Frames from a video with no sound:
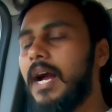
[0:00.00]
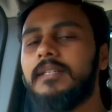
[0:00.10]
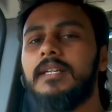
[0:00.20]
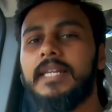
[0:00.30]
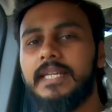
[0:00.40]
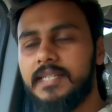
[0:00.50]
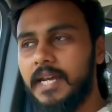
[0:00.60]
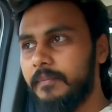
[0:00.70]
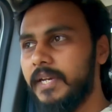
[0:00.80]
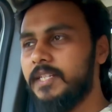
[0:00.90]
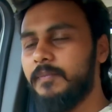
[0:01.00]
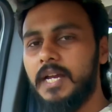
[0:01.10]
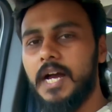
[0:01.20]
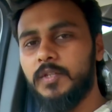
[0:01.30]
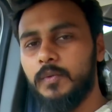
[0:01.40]
Until next time, it's me,
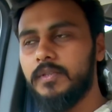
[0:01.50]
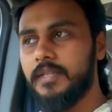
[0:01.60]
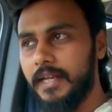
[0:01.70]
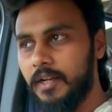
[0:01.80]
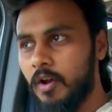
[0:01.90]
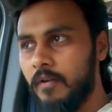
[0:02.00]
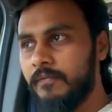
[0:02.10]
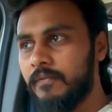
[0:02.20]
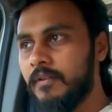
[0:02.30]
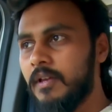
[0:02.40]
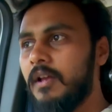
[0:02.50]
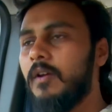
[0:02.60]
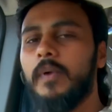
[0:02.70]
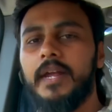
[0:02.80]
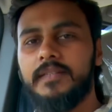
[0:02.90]
Aju, signing off.
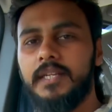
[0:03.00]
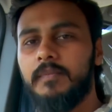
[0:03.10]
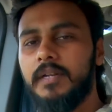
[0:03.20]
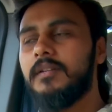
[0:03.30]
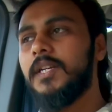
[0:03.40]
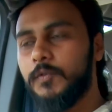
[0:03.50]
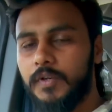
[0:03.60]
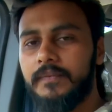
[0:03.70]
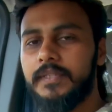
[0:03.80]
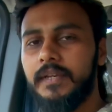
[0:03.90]
Wear a seatbelt, drive